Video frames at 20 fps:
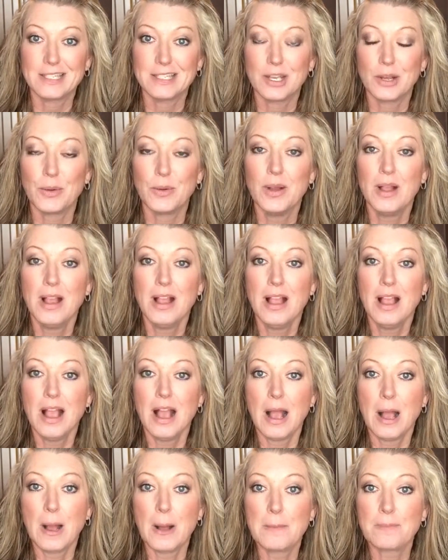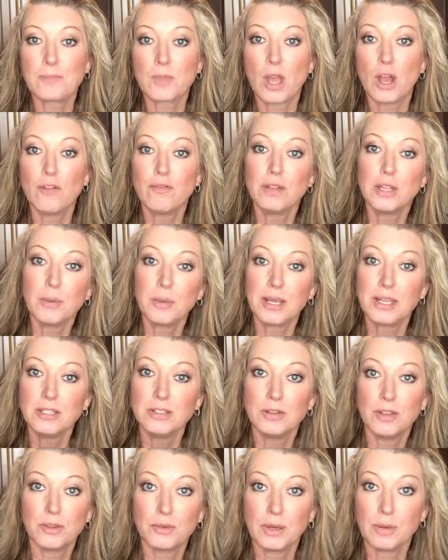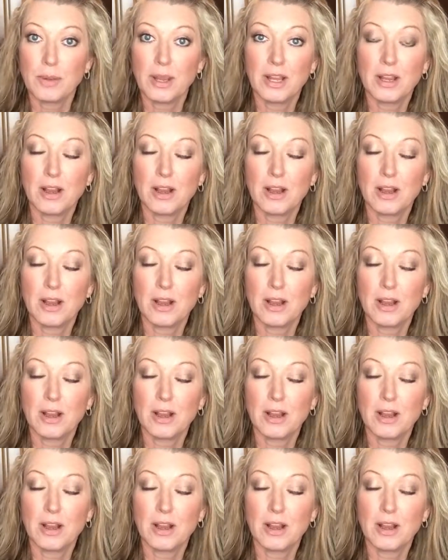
So hopefully we can do a three-way